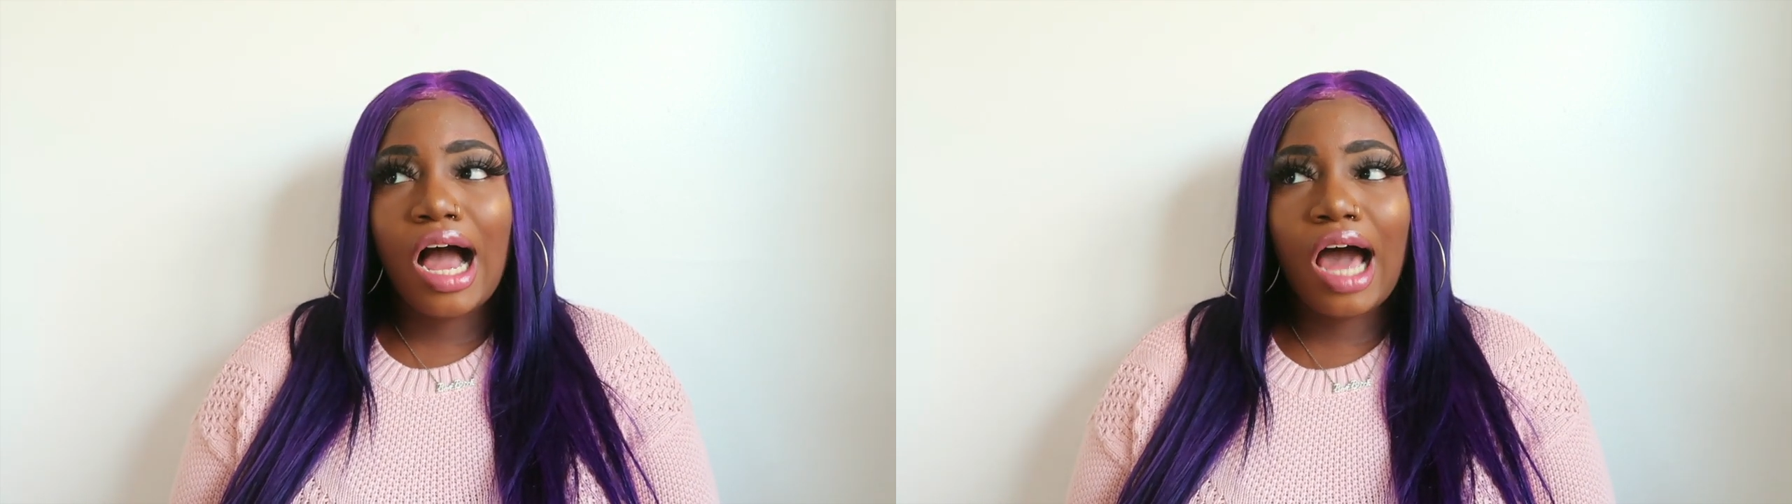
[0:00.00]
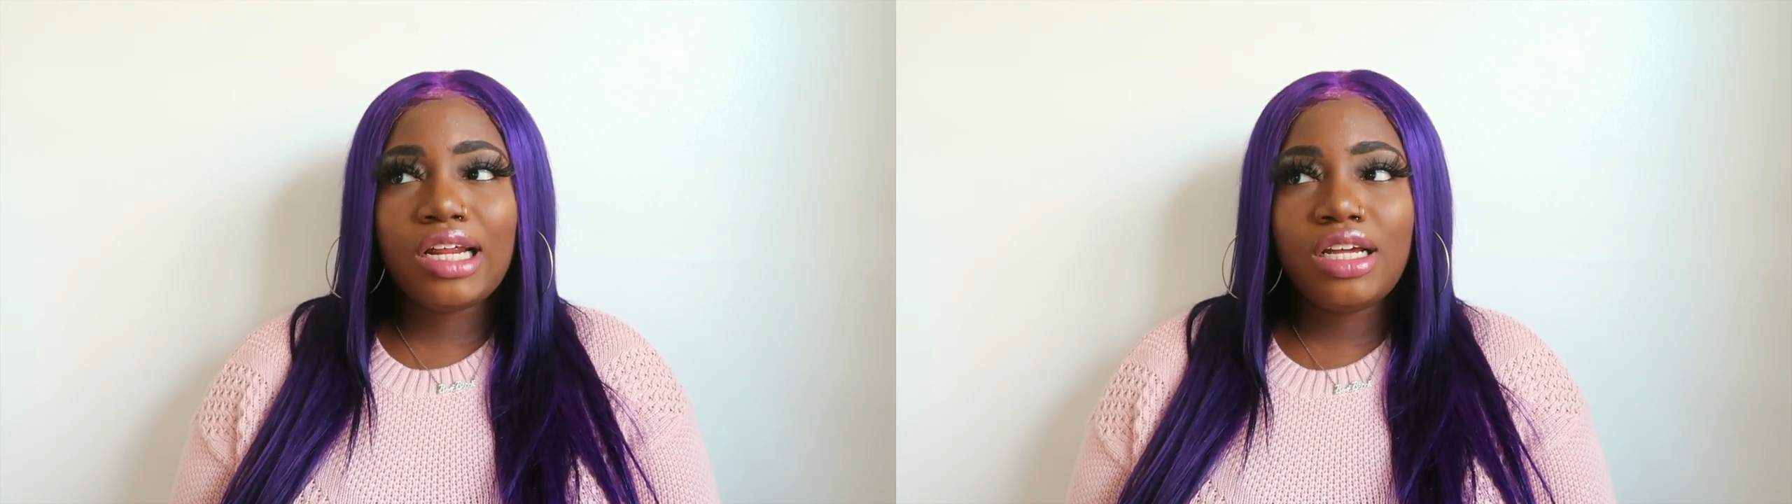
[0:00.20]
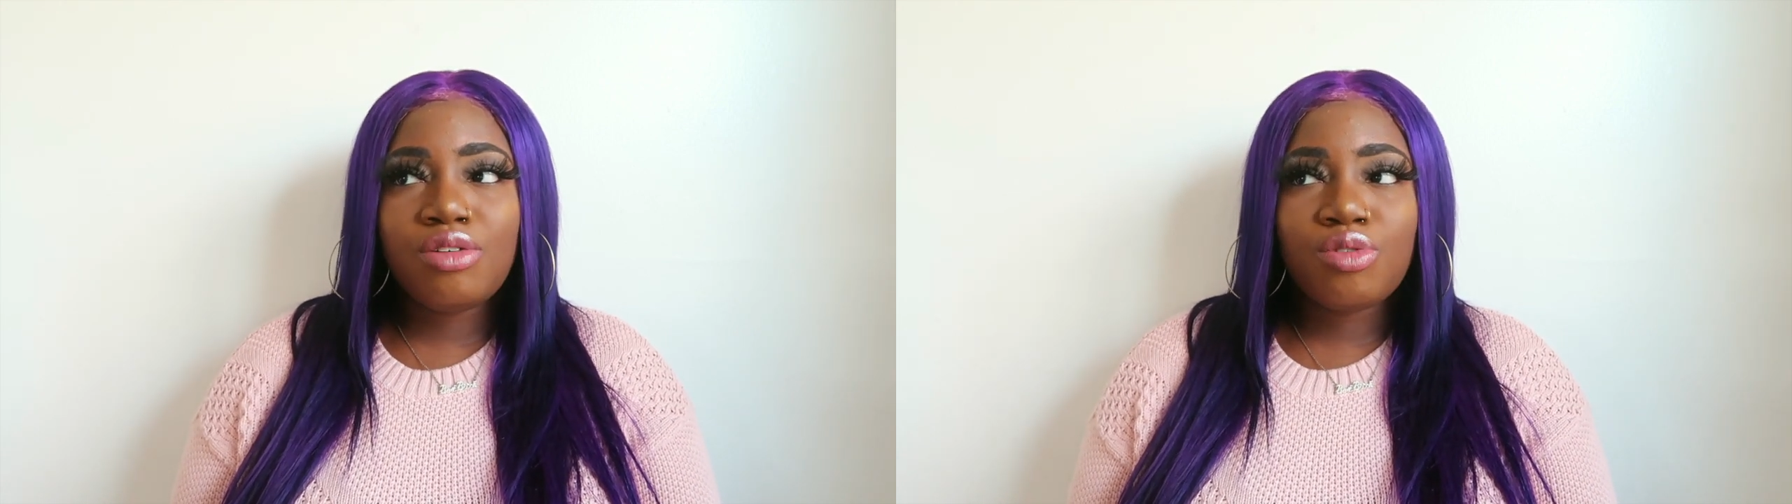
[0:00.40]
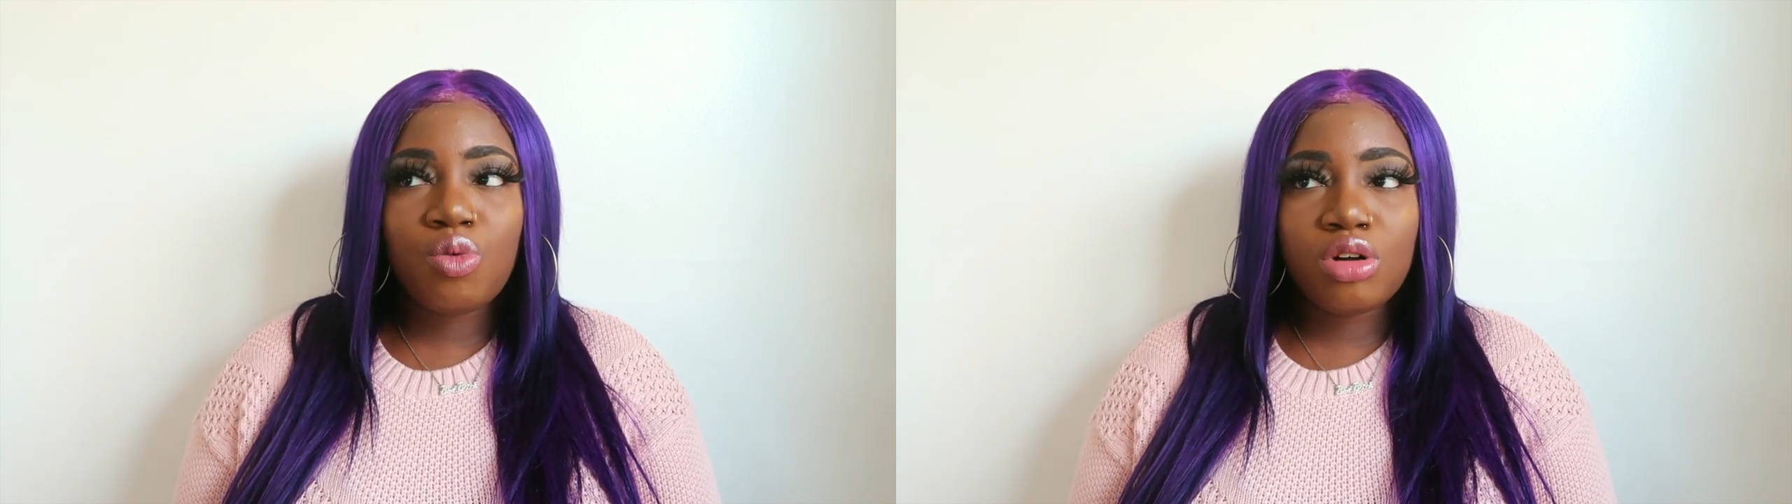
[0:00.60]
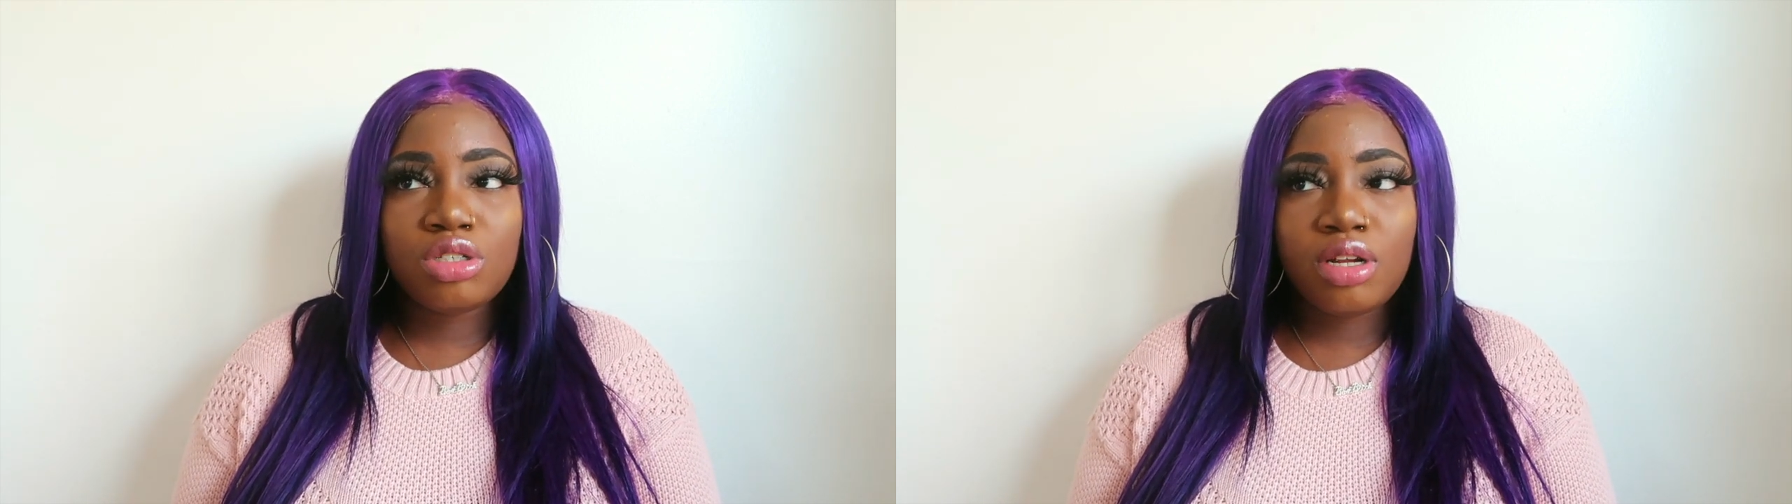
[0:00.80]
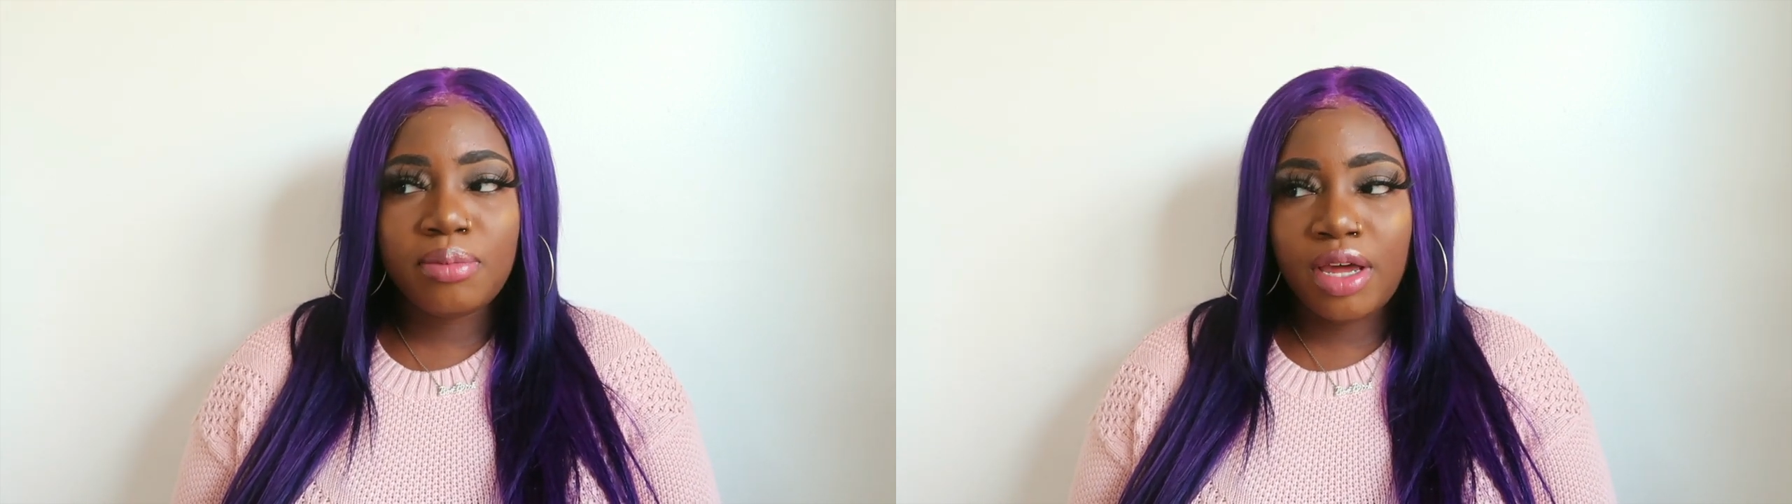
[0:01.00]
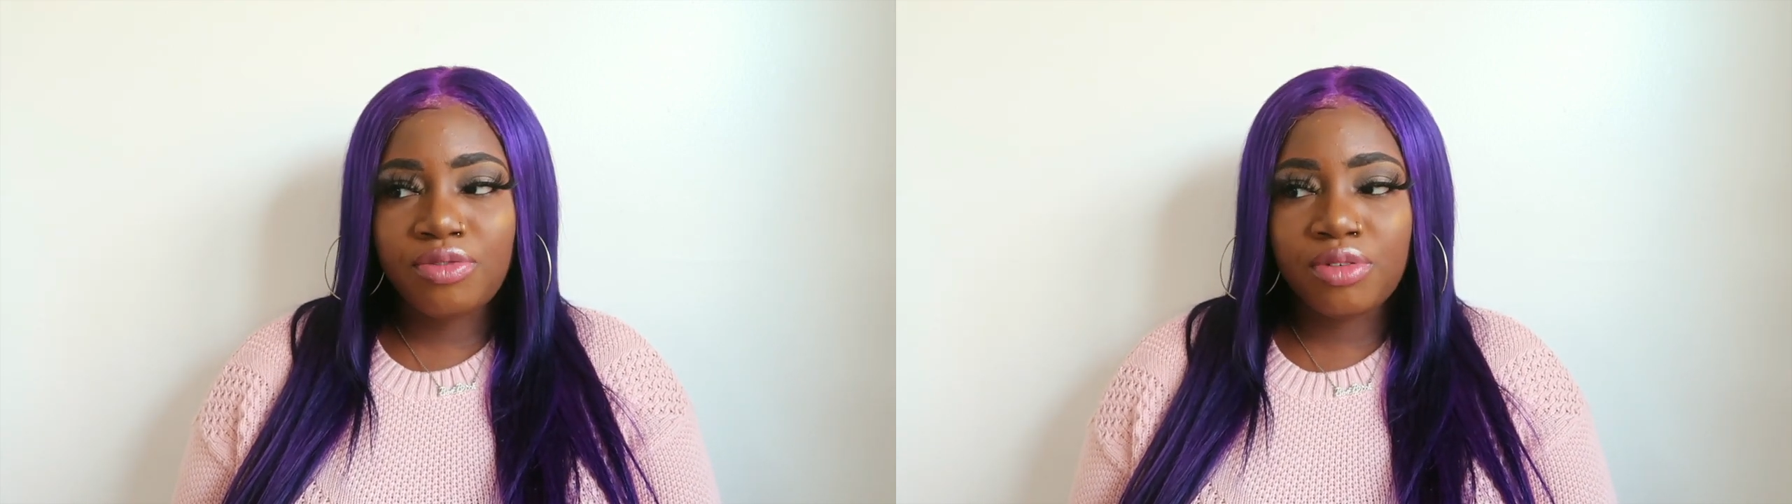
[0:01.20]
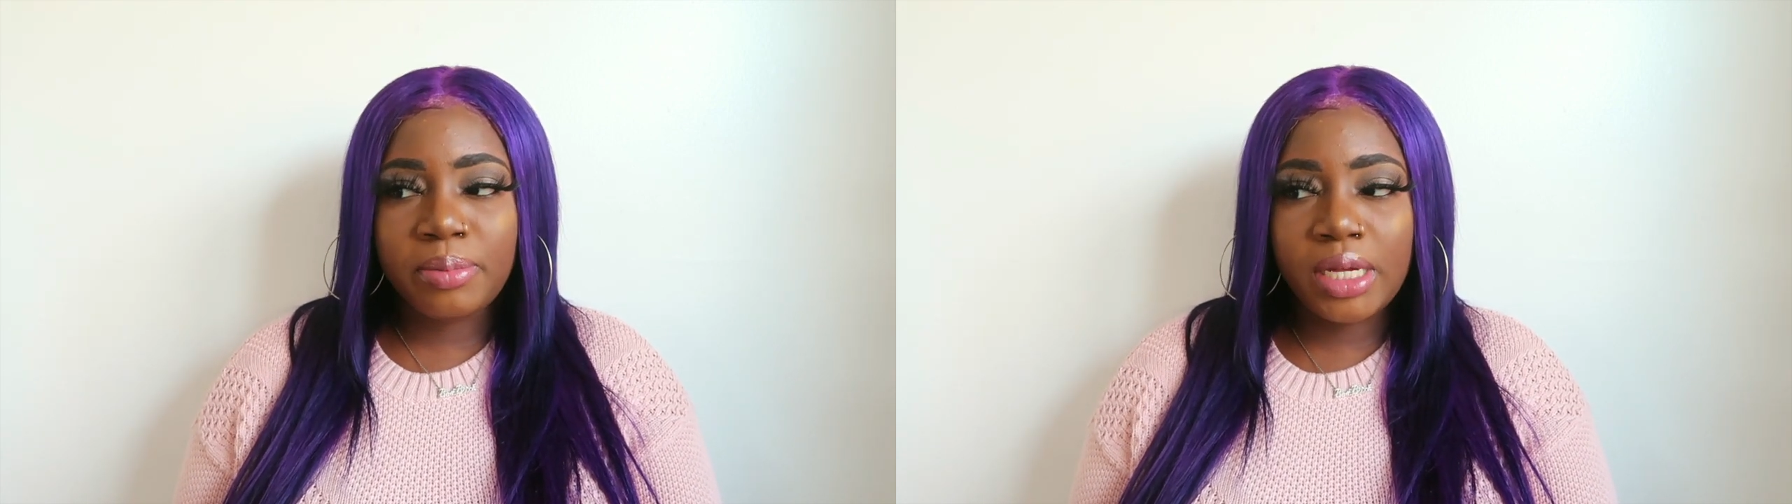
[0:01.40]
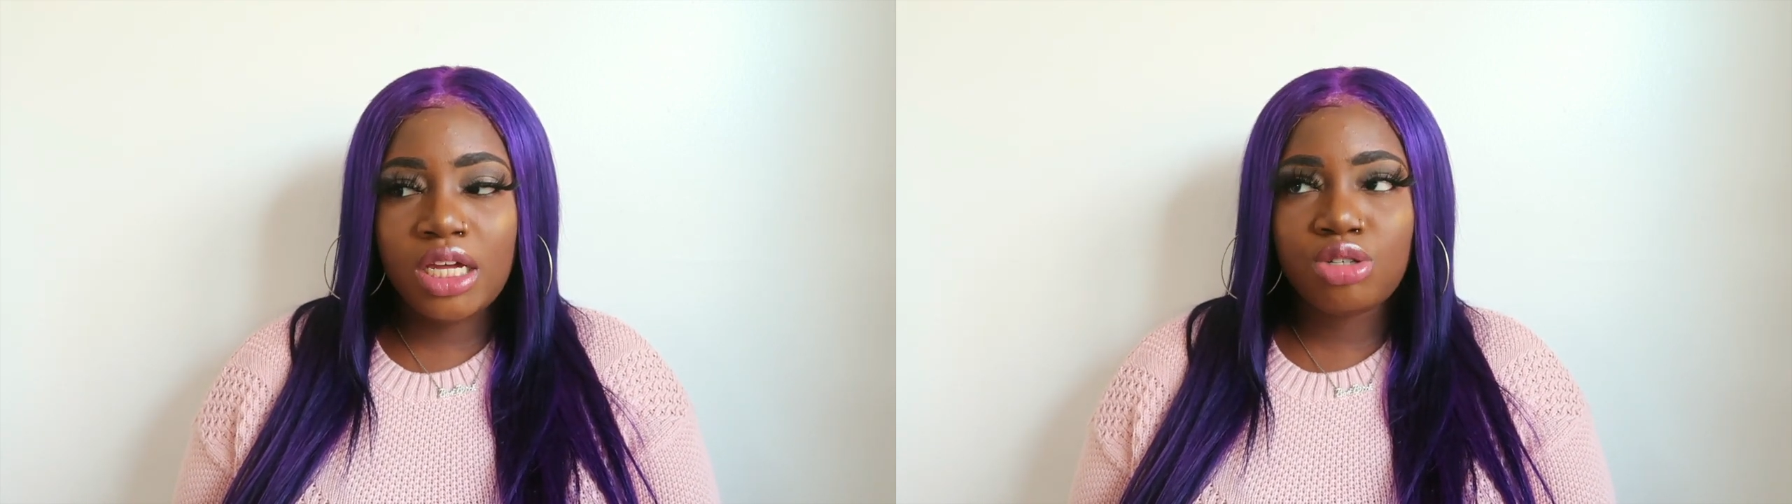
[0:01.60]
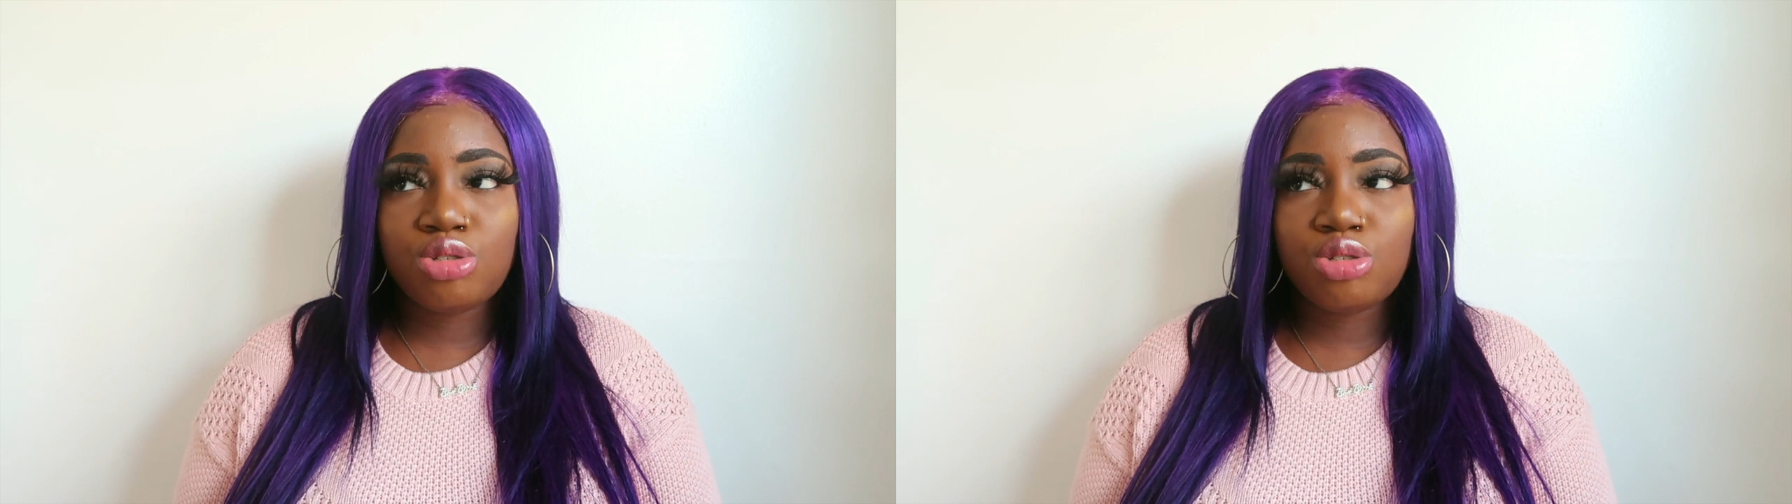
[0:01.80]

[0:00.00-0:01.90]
I didn't even want you to pay for me,